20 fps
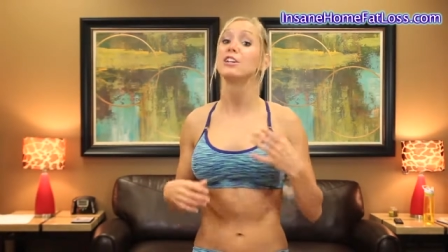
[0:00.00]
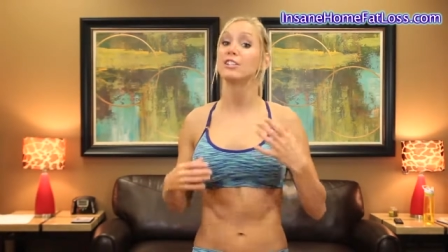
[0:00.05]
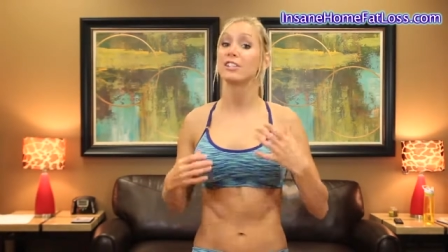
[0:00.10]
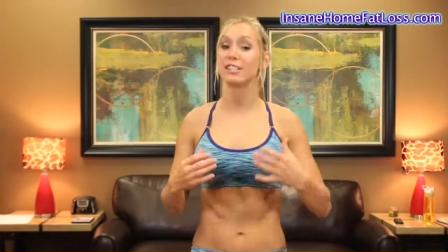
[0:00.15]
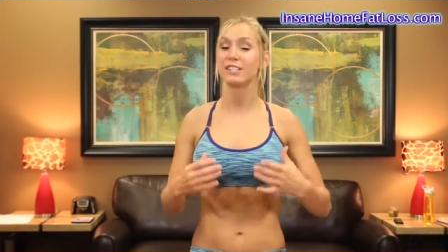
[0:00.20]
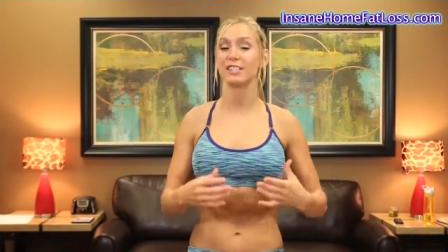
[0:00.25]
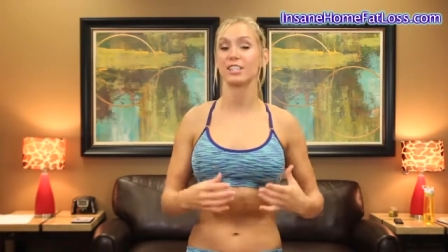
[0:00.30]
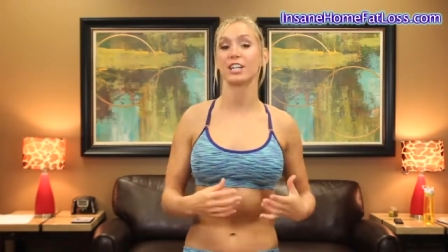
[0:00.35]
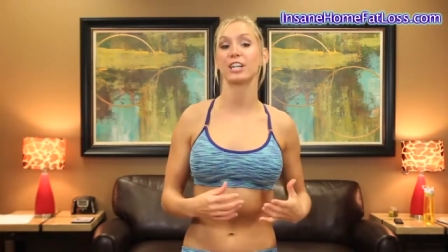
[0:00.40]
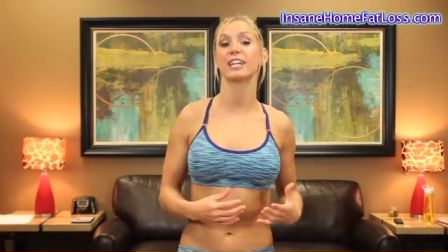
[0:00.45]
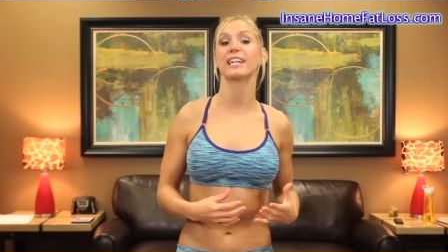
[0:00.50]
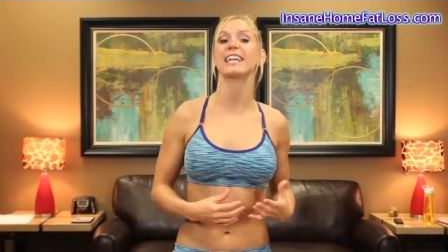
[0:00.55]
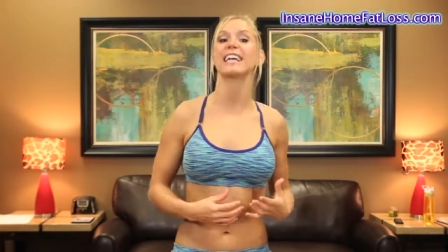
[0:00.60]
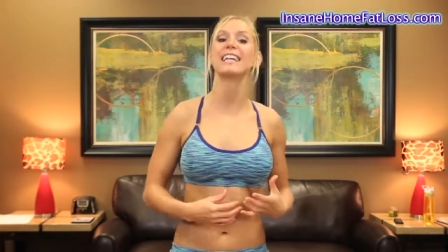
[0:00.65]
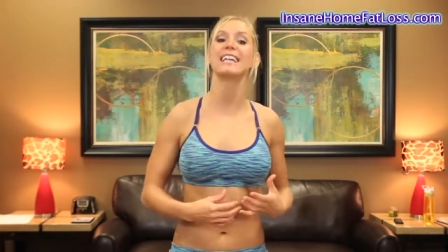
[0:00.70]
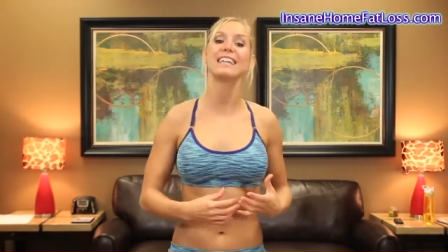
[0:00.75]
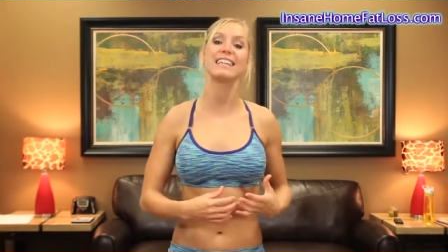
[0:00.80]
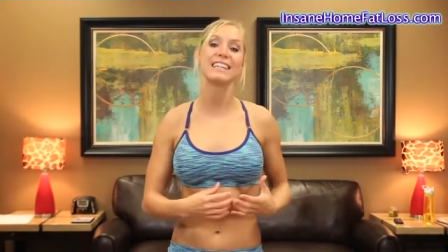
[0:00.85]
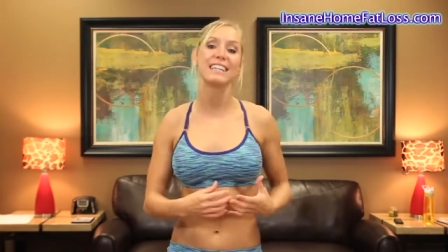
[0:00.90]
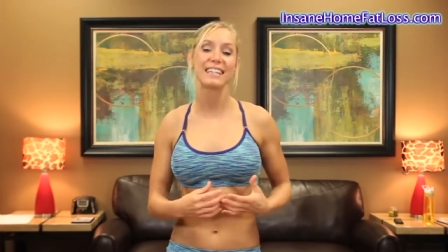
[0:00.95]
to start
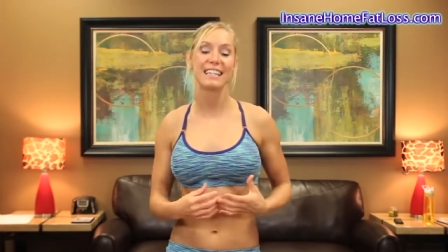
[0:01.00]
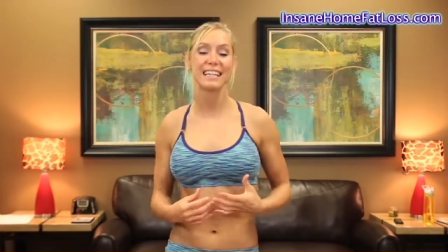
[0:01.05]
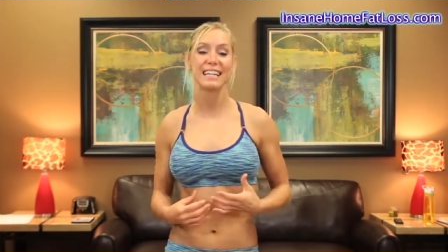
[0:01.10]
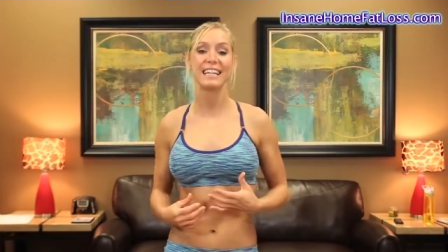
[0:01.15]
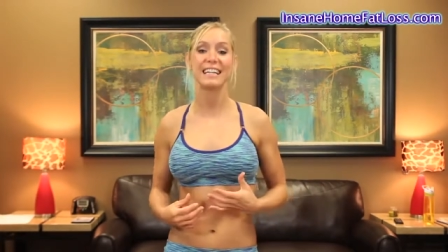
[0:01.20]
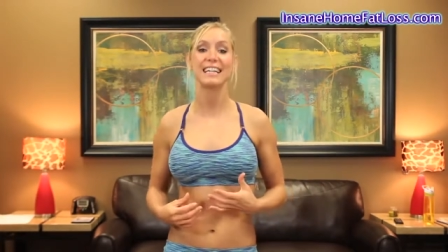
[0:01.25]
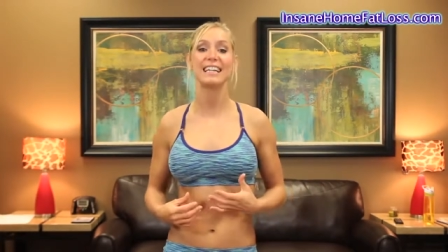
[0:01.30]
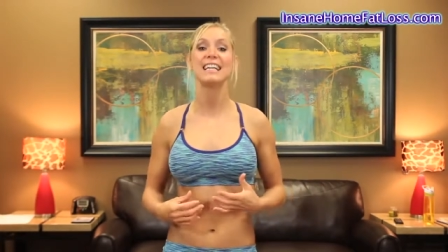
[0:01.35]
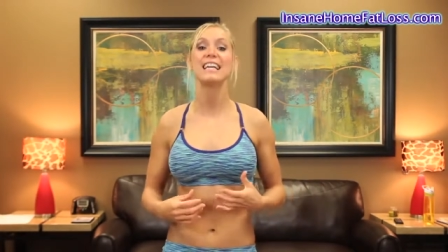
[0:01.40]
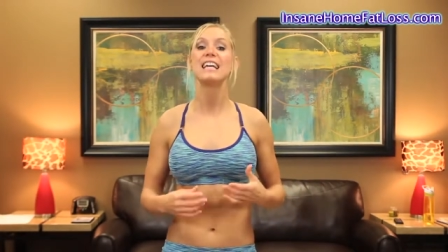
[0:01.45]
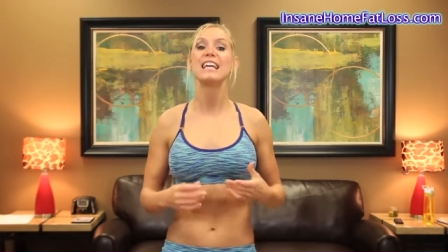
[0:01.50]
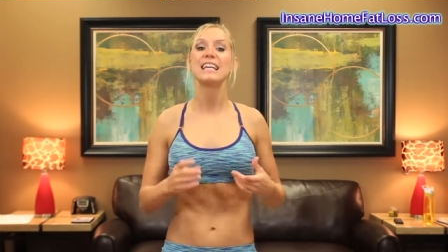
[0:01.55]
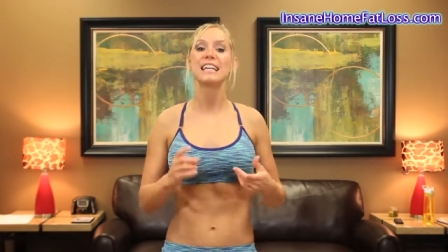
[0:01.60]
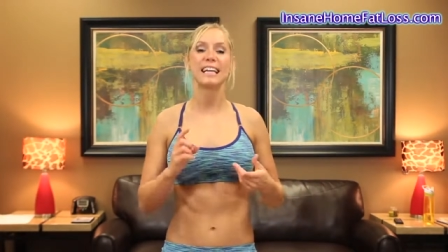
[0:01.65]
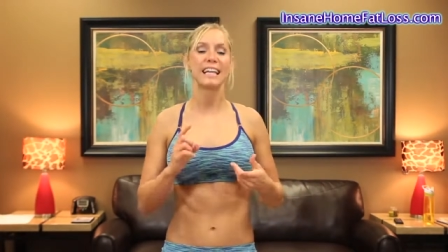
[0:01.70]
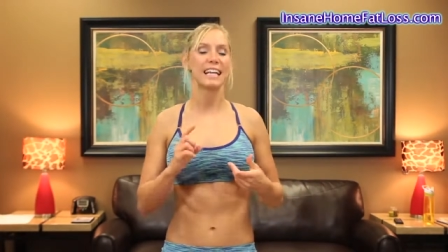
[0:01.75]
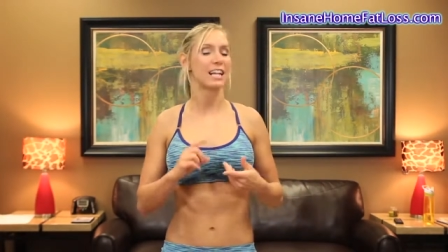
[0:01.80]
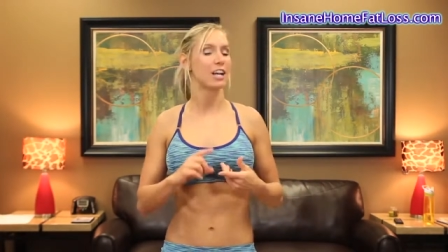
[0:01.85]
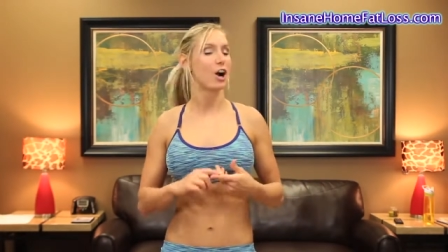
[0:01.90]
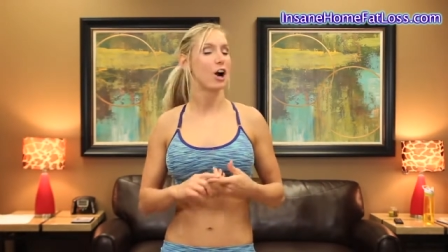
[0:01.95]
getting lean,
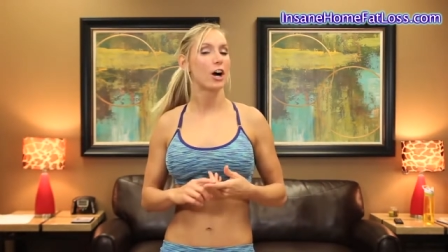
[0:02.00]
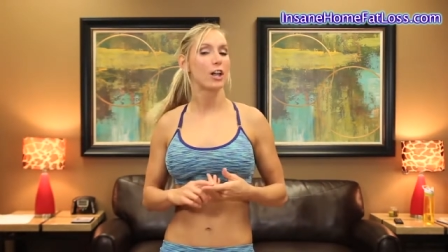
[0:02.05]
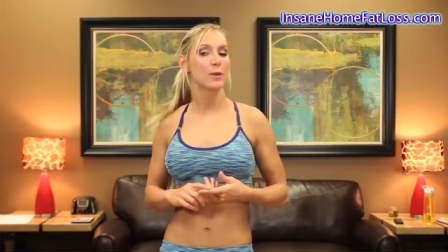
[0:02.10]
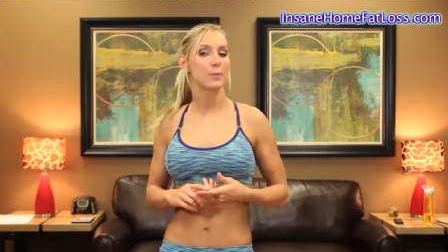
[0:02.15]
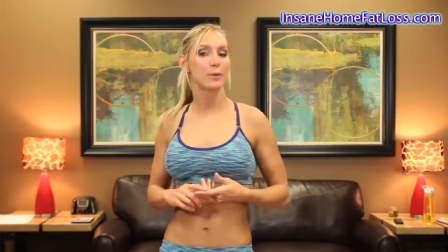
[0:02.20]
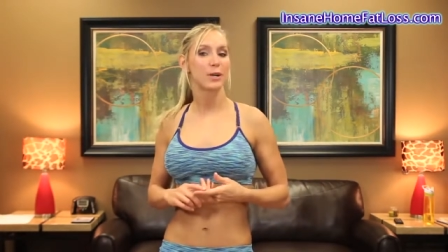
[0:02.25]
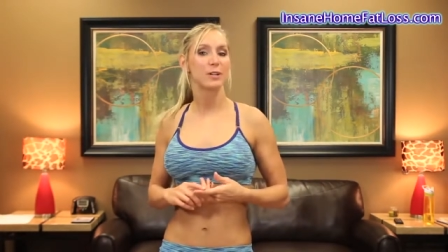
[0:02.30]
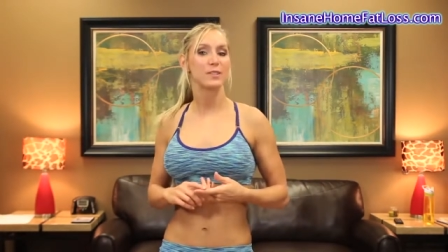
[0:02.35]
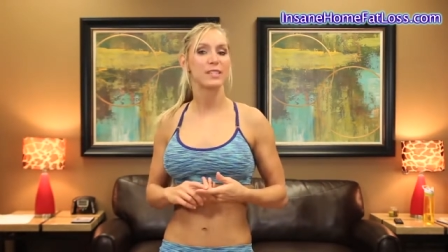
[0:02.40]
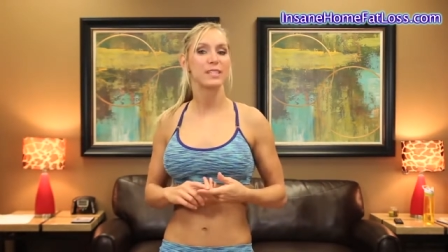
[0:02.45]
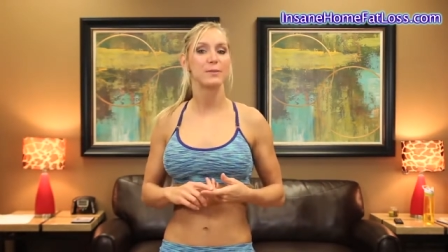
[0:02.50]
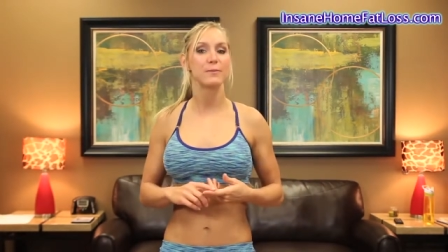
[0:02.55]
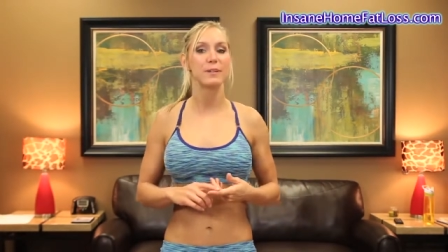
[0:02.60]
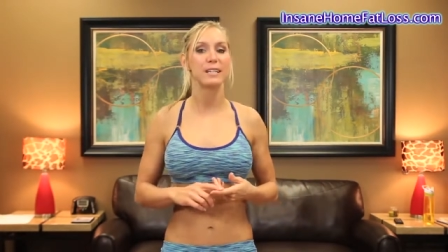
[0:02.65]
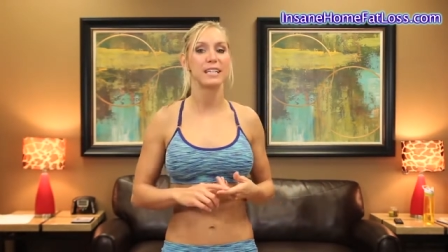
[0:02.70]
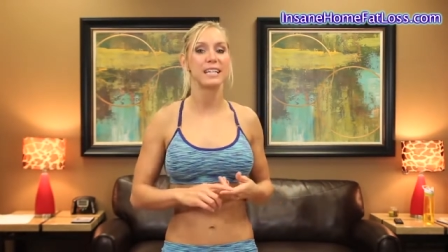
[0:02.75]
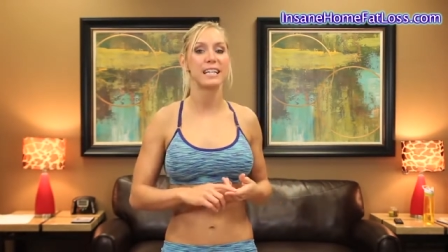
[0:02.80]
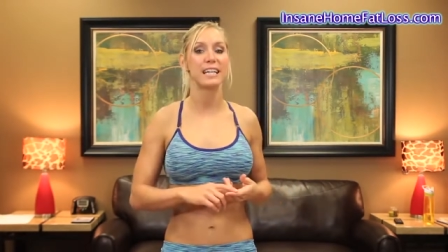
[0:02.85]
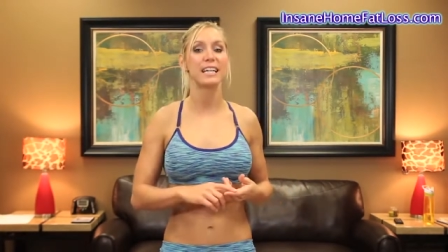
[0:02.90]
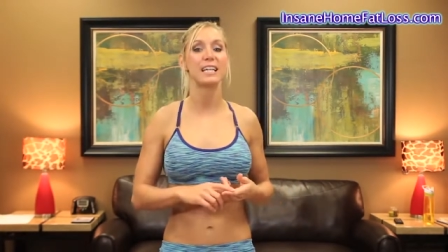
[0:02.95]
getting all the protein
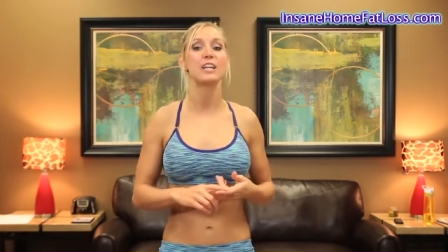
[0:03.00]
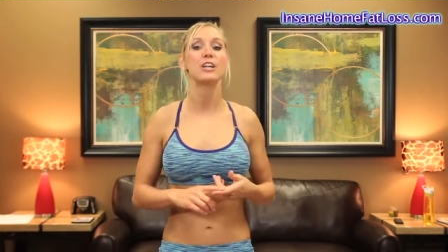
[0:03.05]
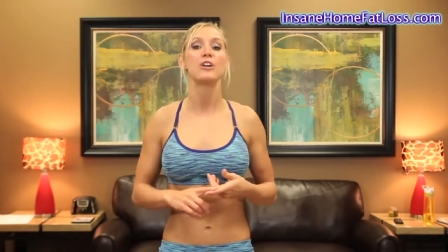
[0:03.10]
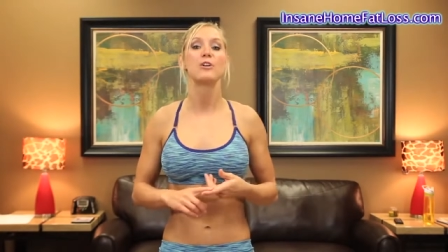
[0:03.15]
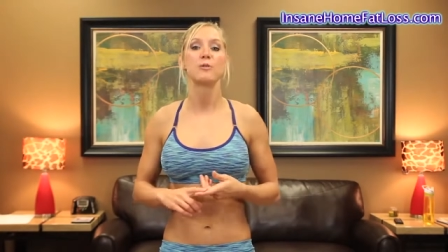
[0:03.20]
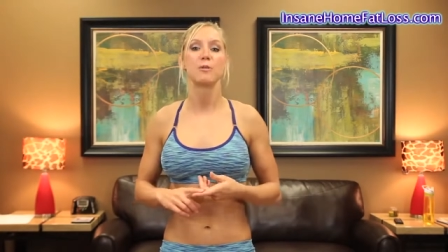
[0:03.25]
we need.